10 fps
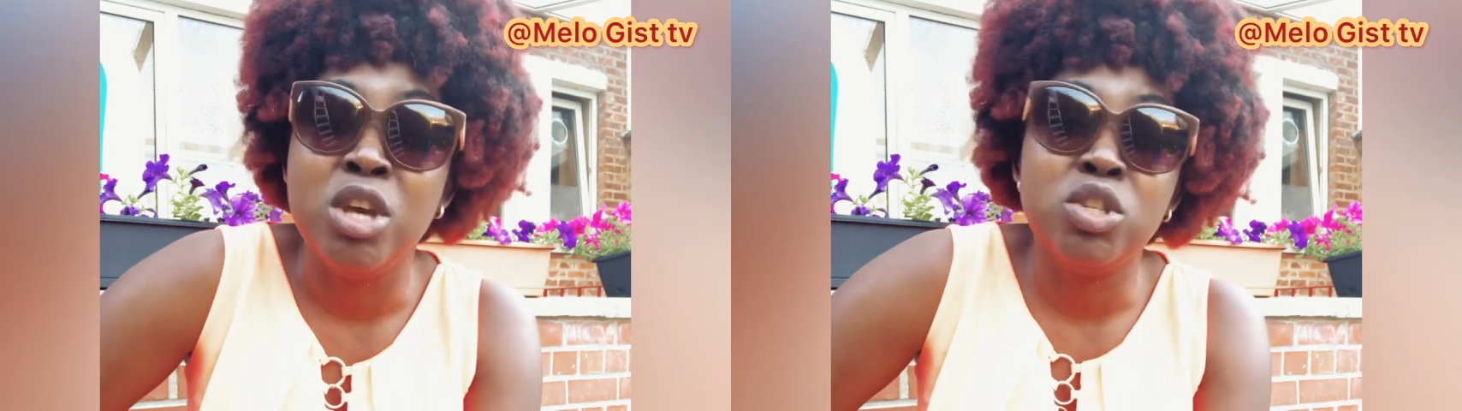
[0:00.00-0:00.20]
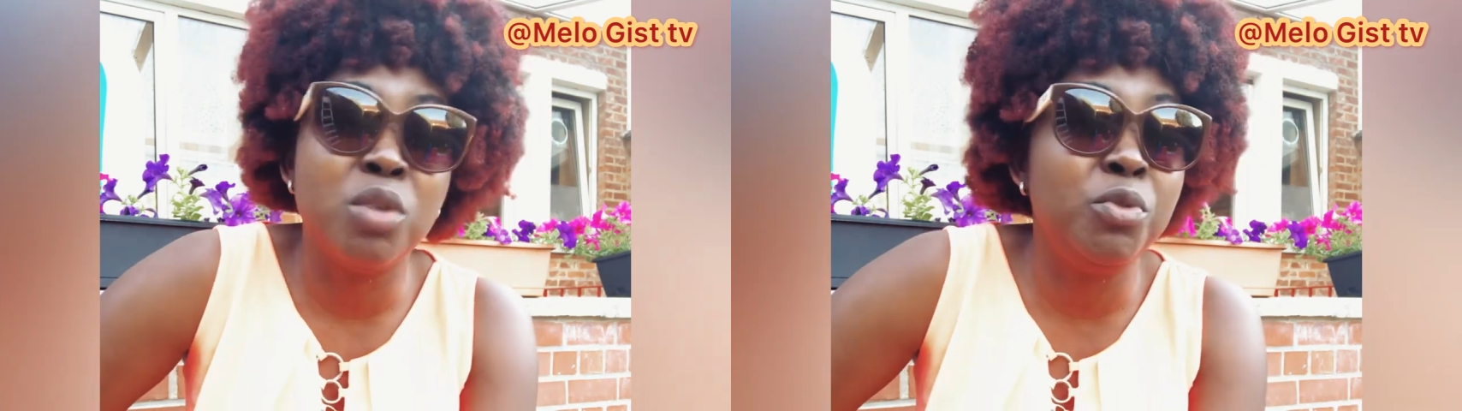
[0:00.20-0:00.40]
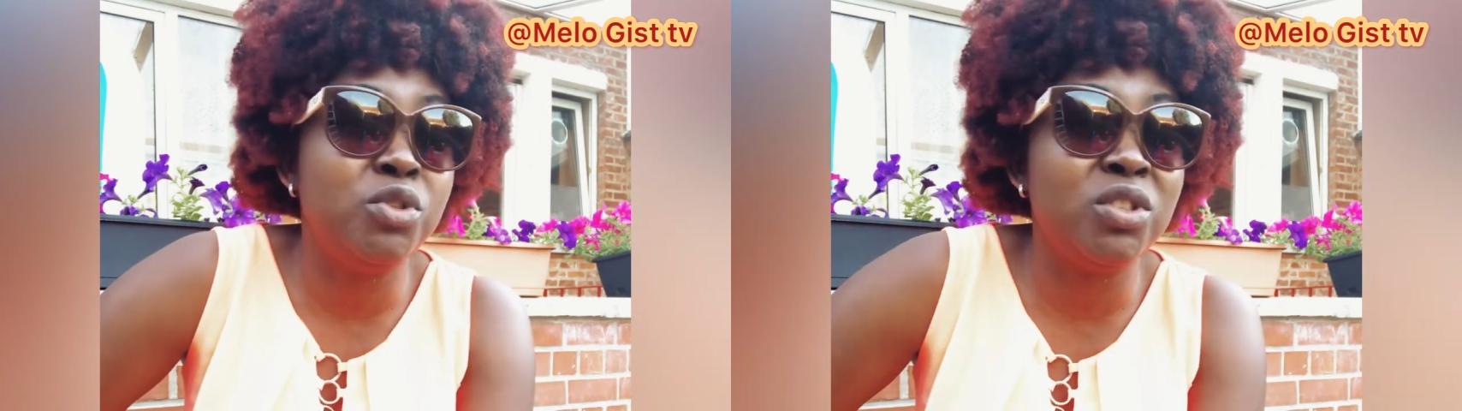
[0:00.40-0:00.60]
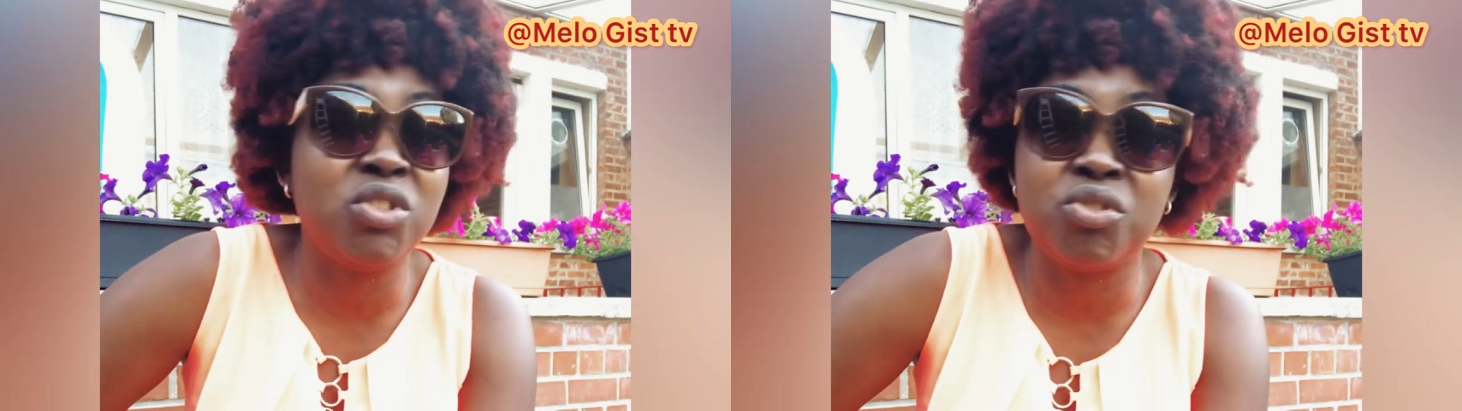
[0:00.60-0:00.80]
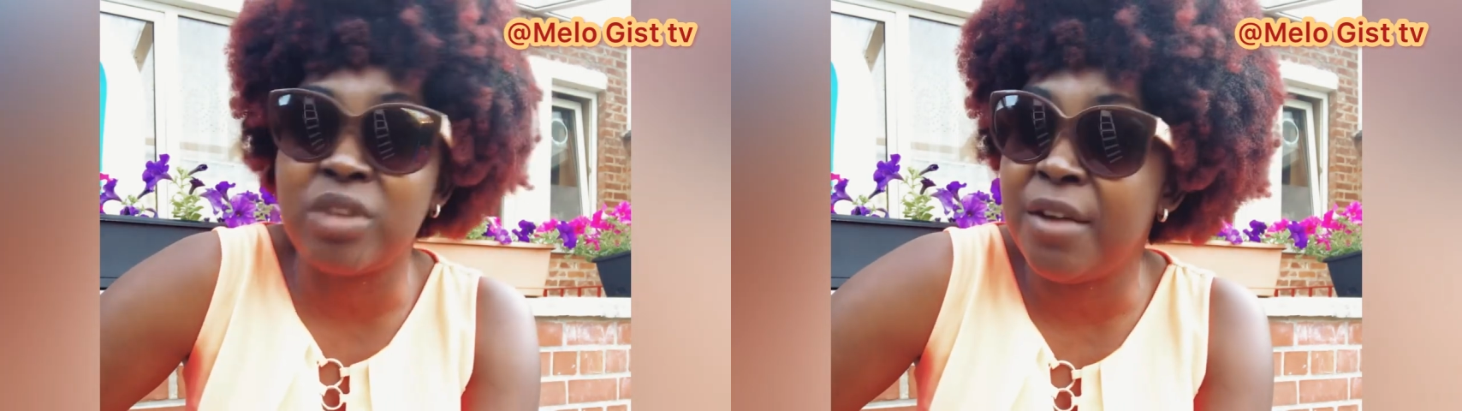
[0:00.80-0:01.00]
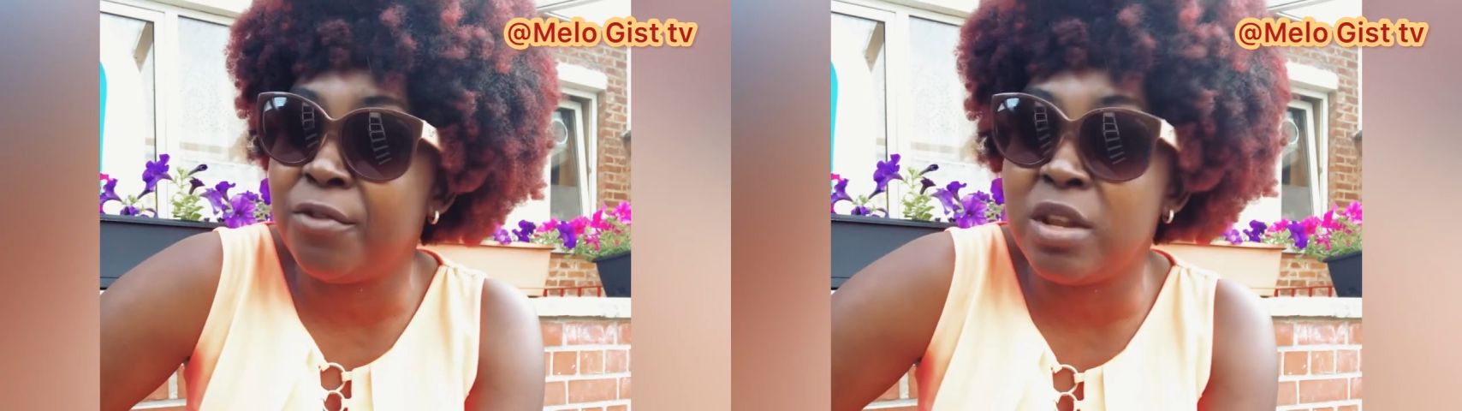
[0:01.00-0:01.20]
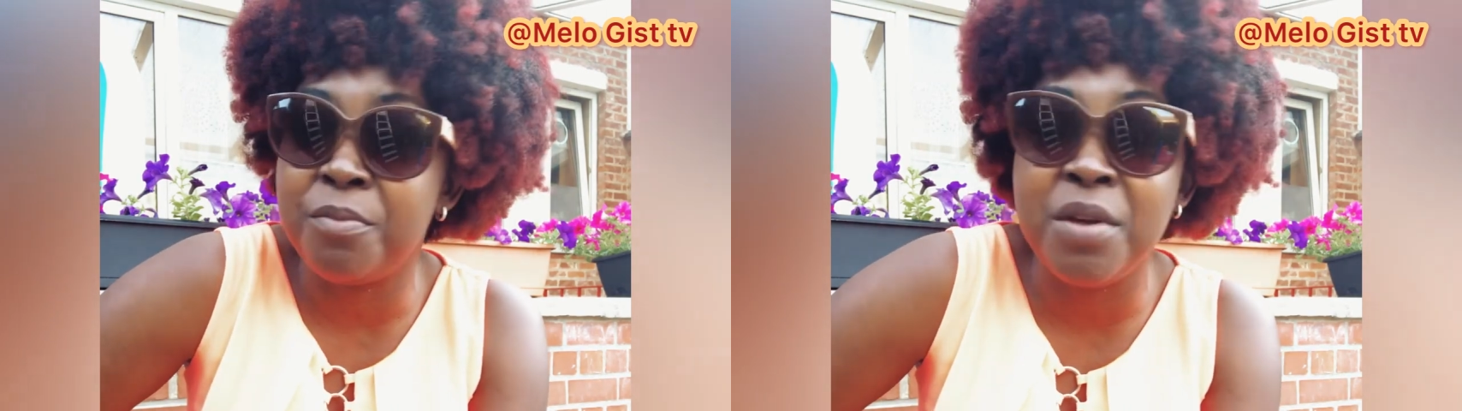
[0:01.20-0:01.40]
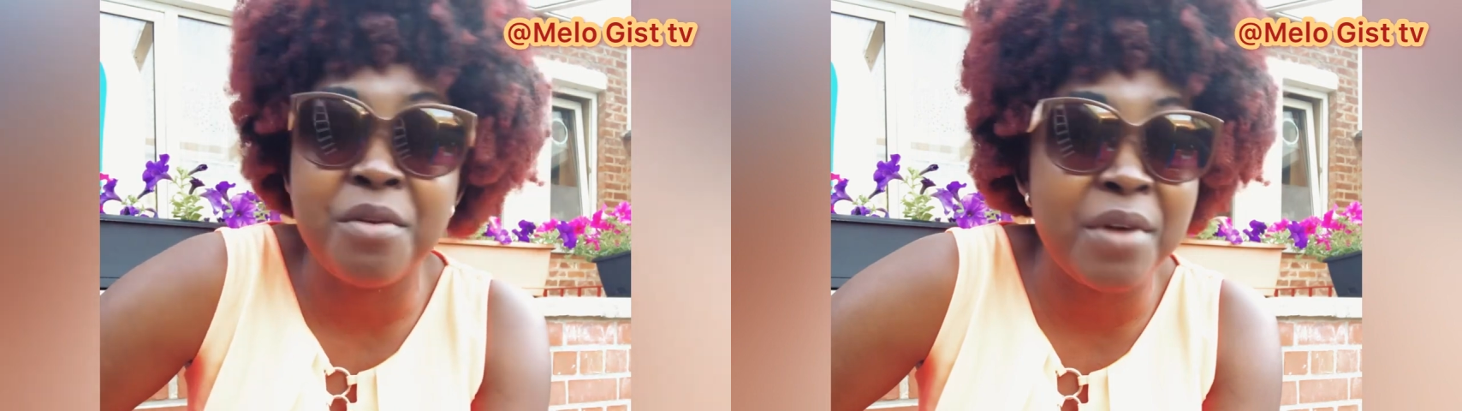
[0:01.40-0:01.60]
So we'll just try for the
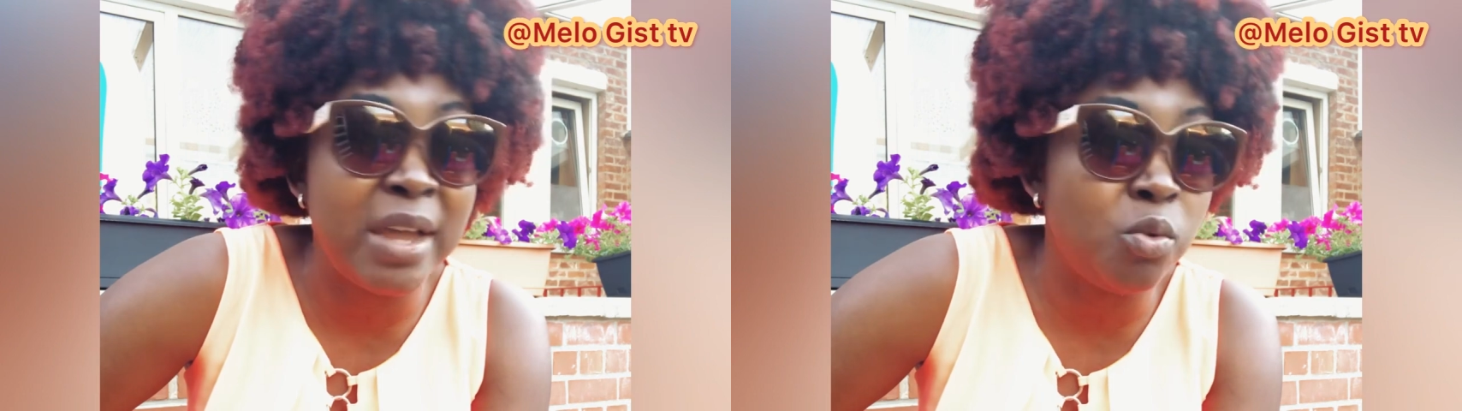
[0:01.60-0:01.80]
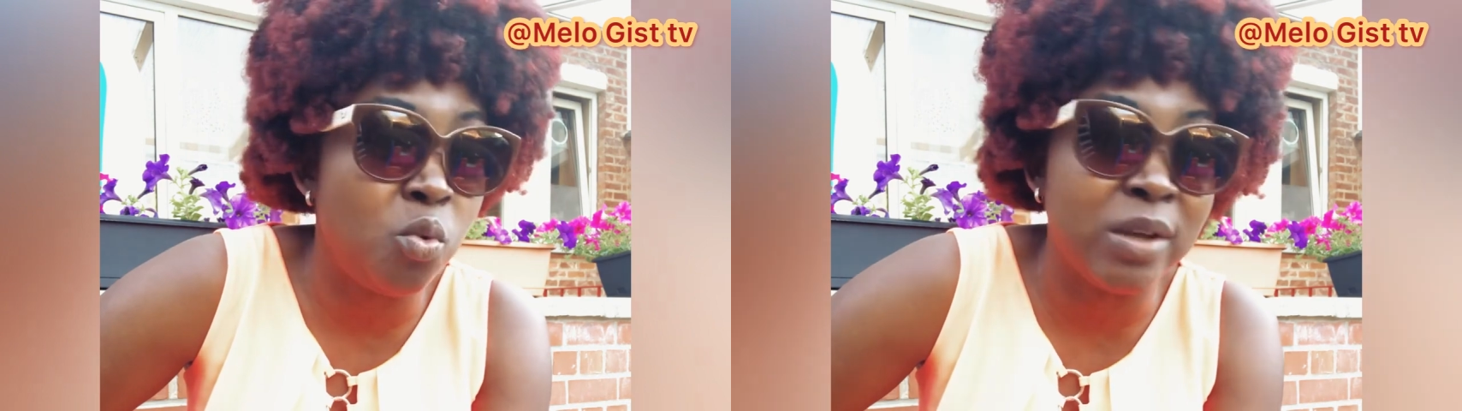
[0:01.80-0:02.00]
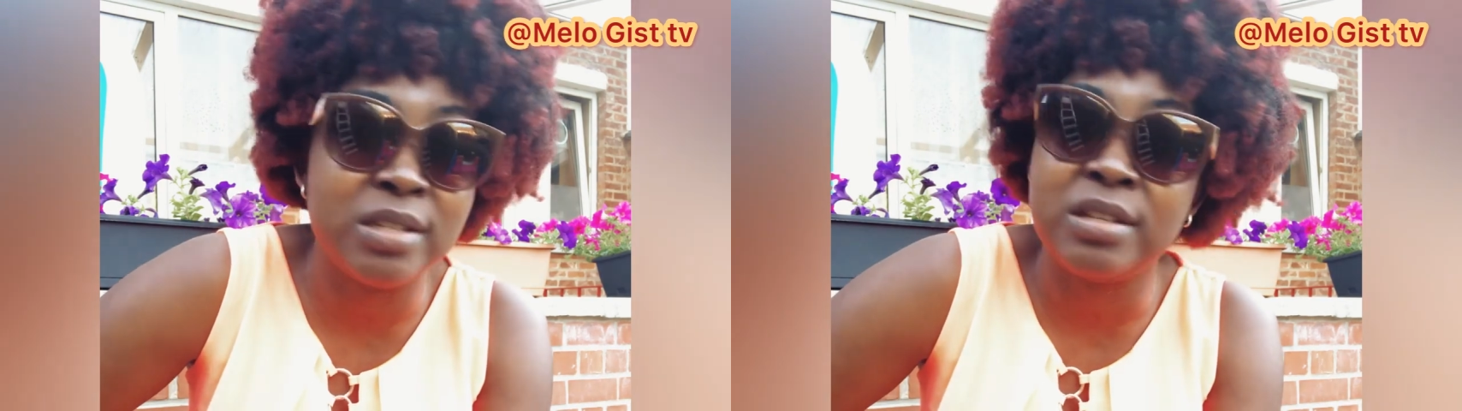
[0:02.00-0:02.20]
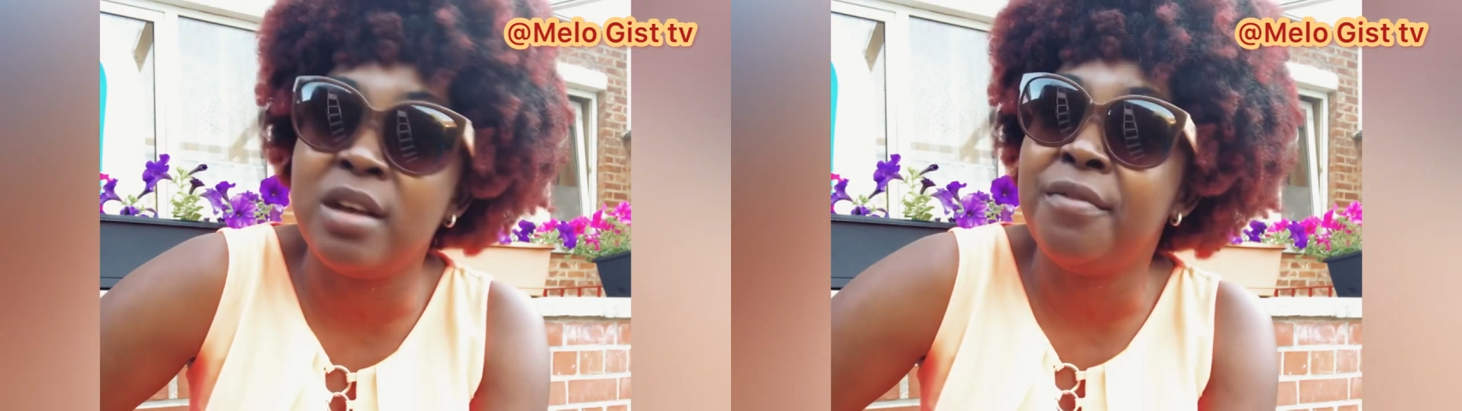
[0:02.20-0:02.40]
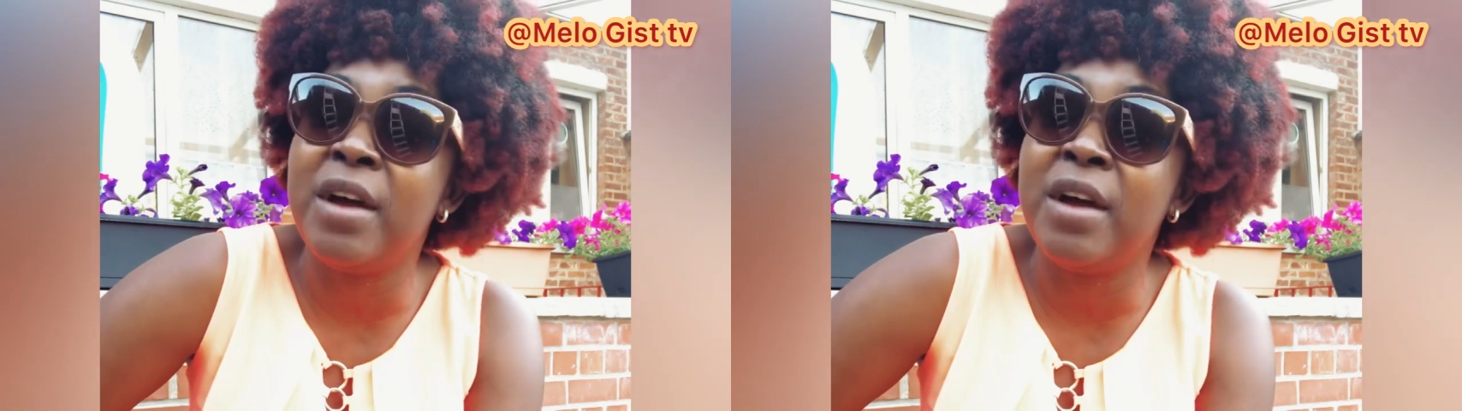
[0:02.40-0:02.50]
be right to ourselves